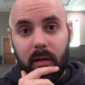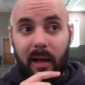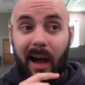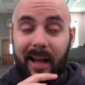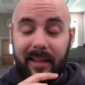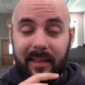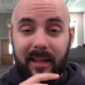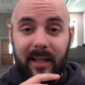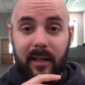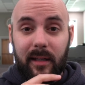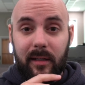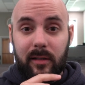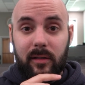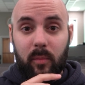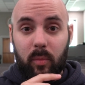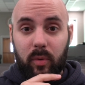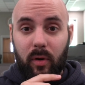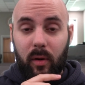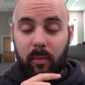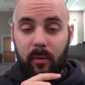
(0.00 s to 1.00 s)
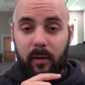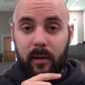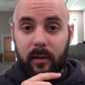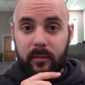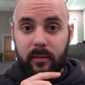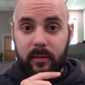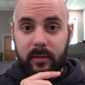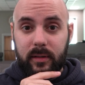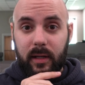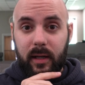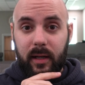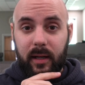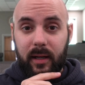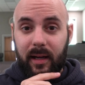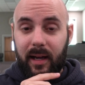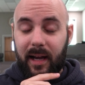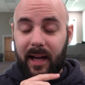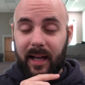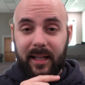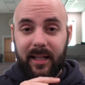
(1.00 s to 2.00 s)
I think it's appropriate to say,
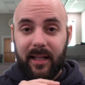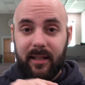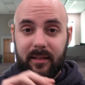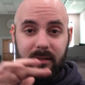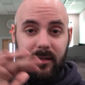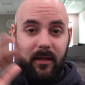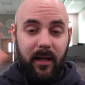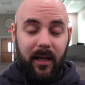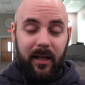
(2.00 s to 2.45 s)
I can't